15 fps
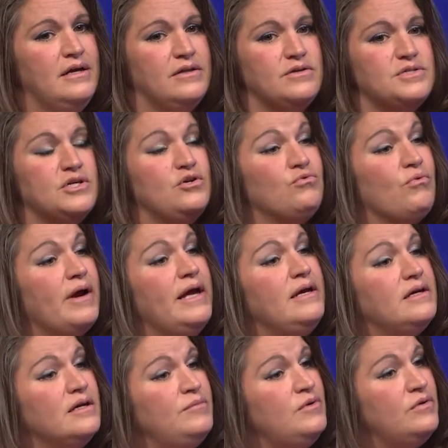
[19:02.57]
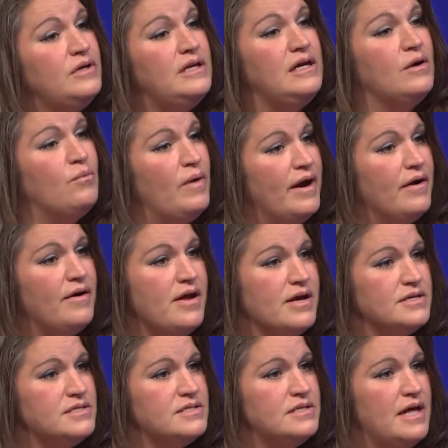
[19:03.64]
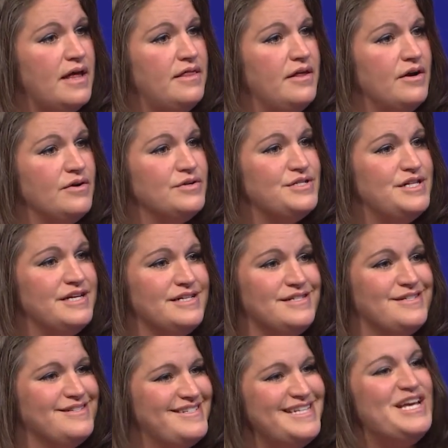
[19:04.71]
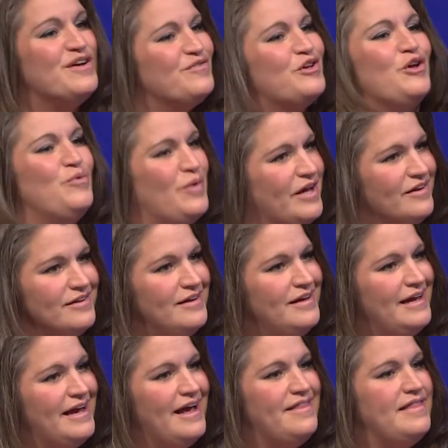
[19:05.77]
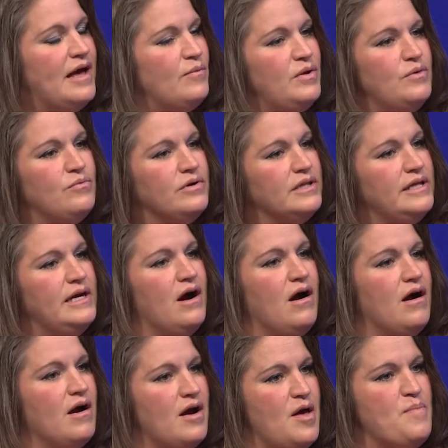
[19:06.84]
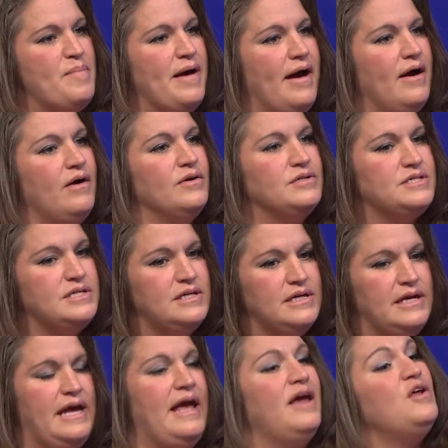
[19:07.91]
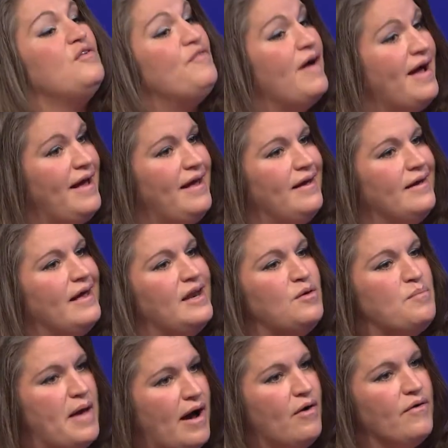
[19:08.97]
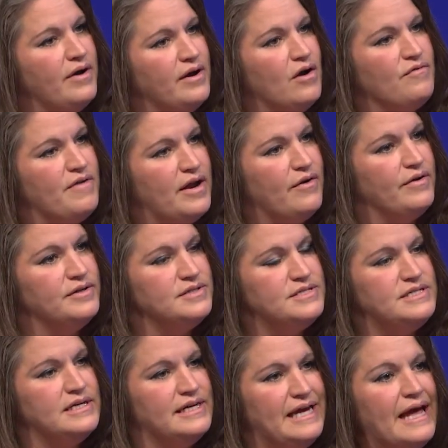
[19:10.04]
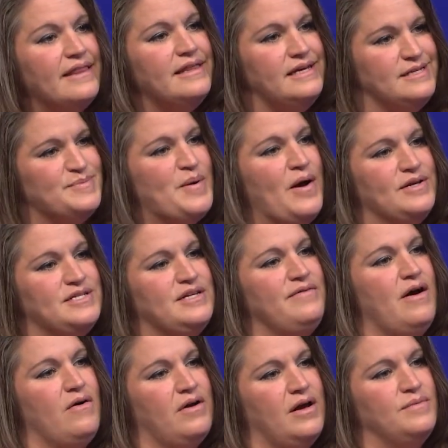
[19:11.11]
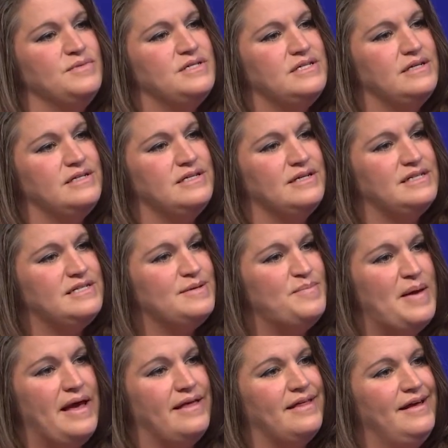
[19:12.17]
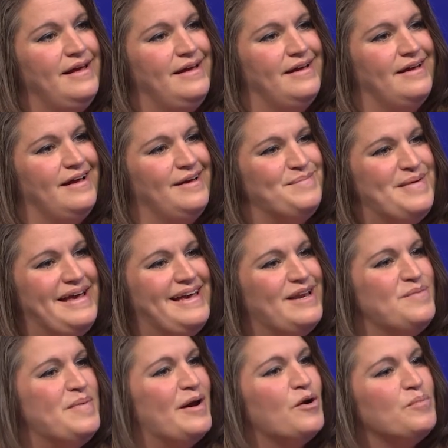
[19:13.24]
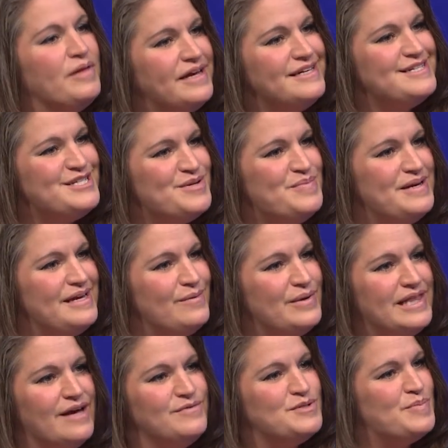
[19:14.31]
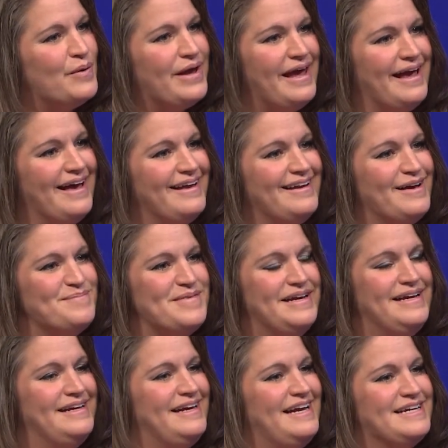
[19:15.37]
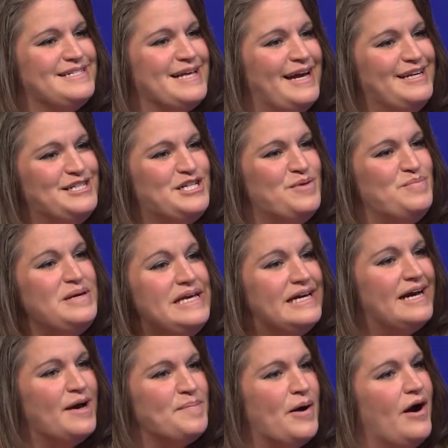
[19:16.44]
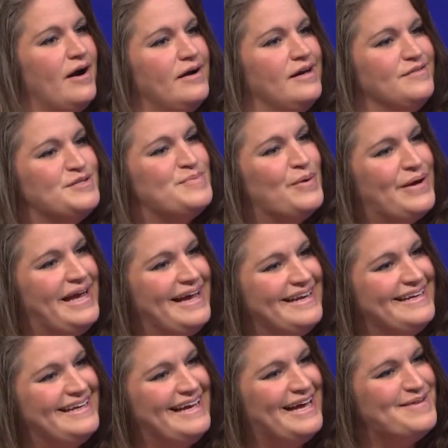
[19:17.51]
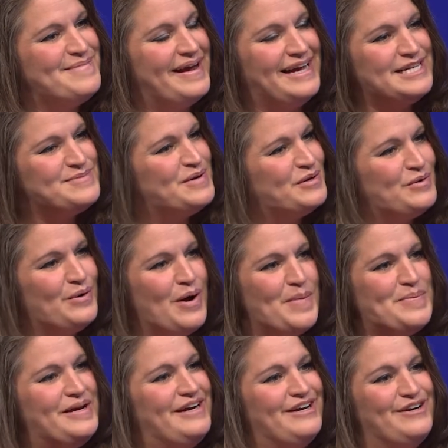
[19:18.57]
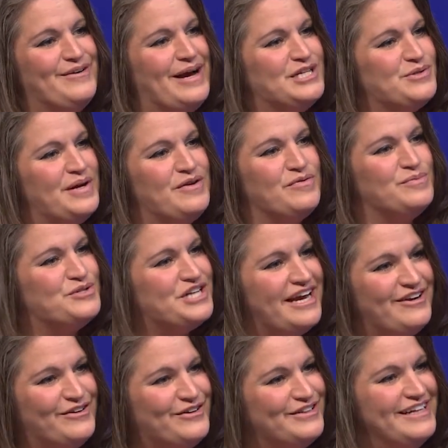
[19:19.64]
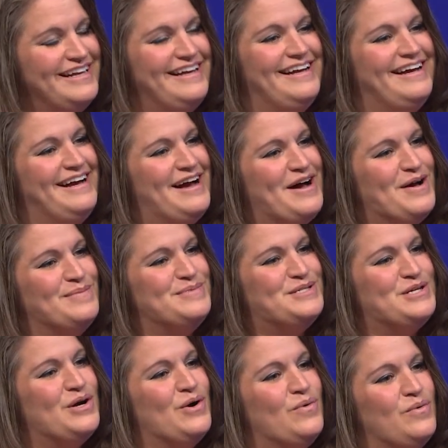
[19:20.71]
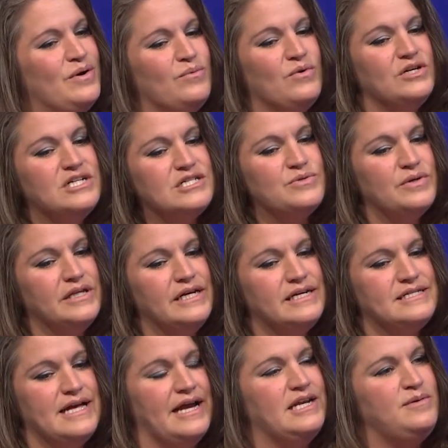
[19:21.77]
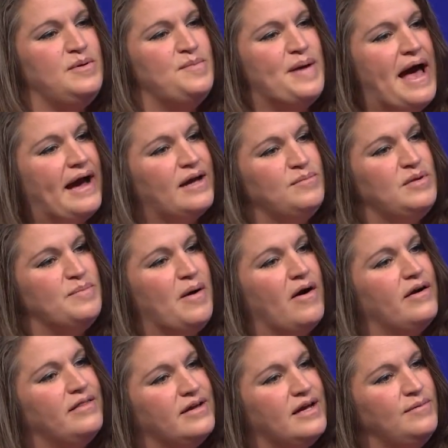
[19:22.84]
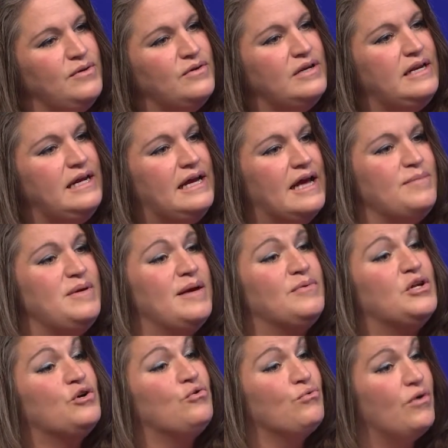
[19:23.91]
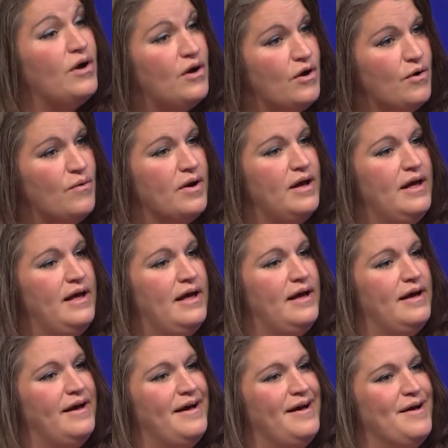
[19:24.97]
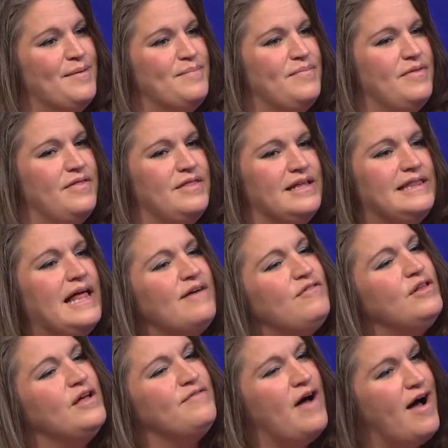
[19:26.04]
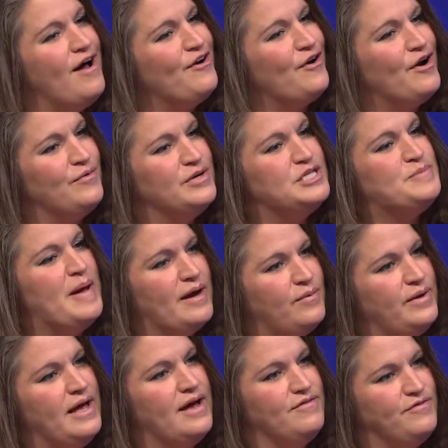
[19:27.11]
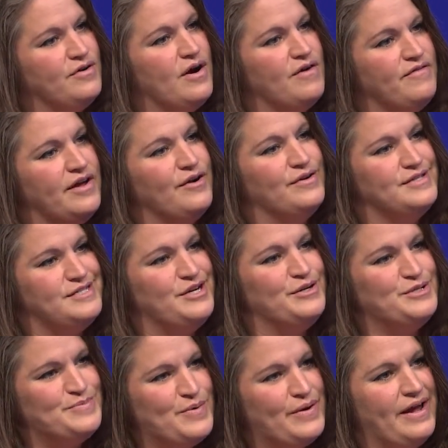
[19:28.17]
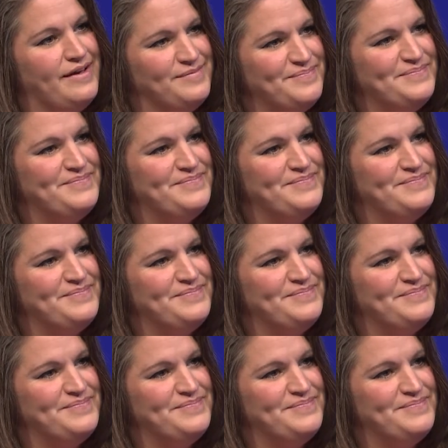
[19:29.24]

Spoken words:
there's a great community awareness that there's this sea of goodwill, and that we really are about edifying and empowering our veterans to get these positive outcomes, to make it a better place to be. We love Spokane. I'm excited to be a part of Spokane again. My husband grew up here, graduated from Shadle. So we're just really excited to be back and be part of the community and be able to grow the level of honor and respect we have for our veterans here in Spokane.